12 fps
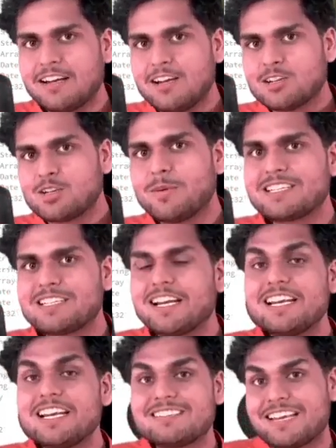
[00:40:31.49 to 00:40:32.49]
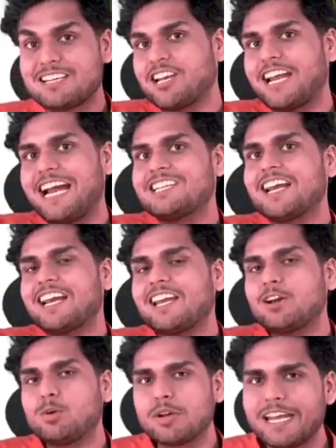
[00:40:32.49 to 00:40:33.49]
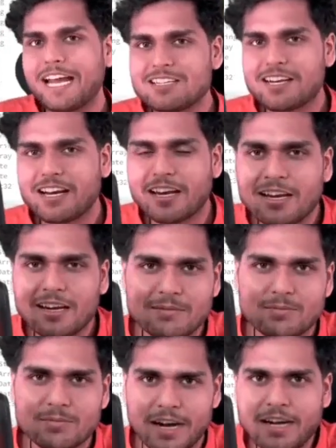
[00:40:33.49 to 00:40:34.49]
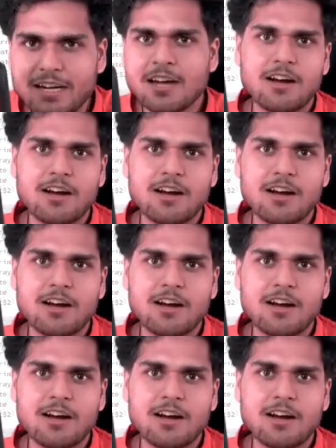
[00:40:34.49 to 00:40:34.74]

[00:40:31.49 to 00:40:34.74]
So basically session hijacking, cookie hijacking, right?